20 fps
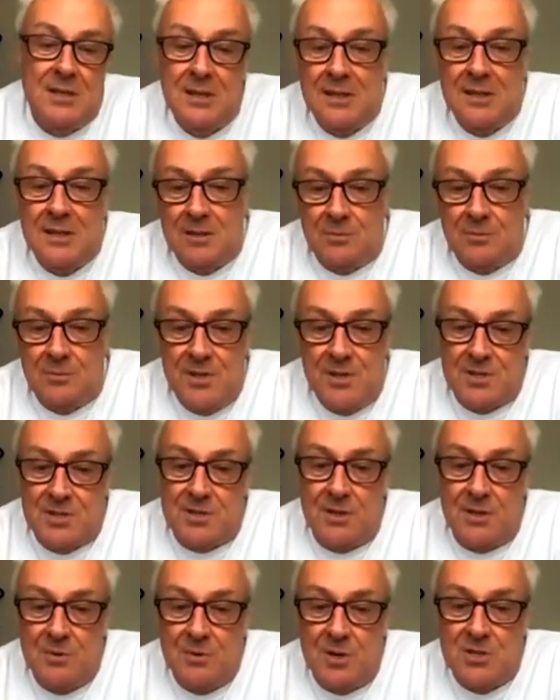with the
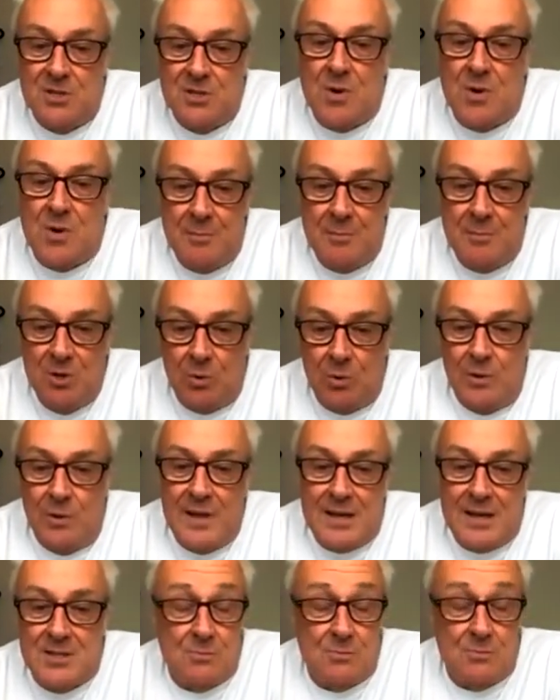sideways RAM and all
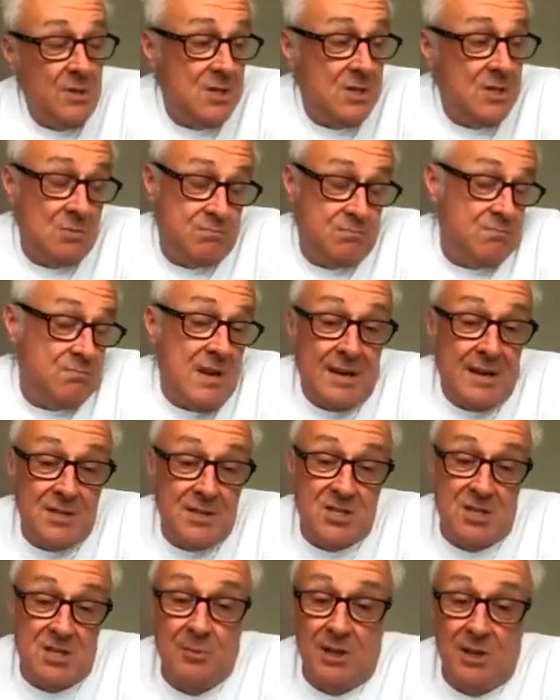that, which had a
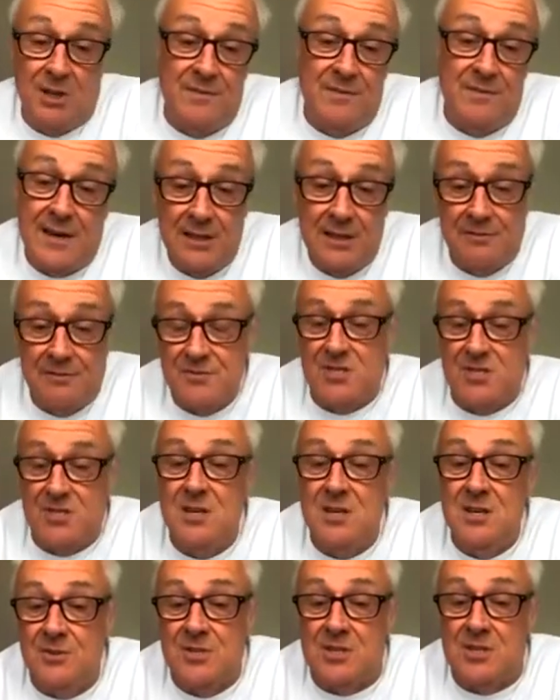similar veil of
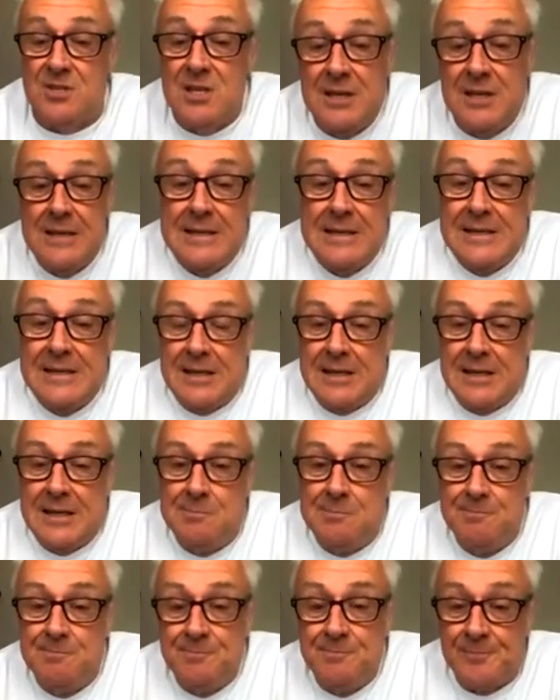secrecy,
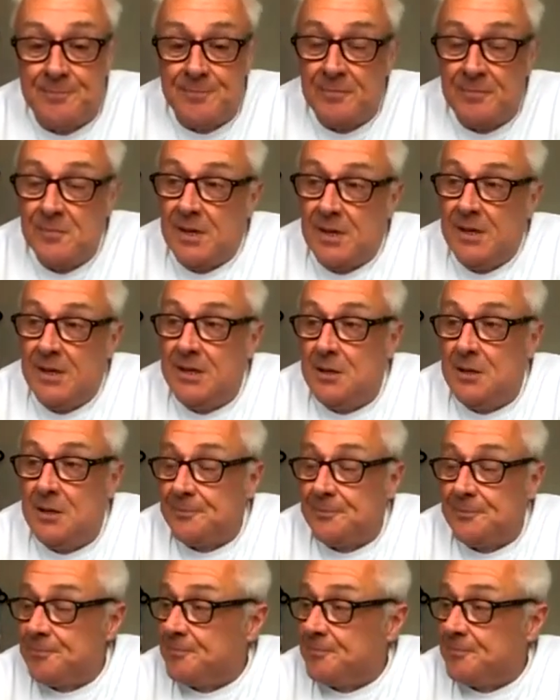you know,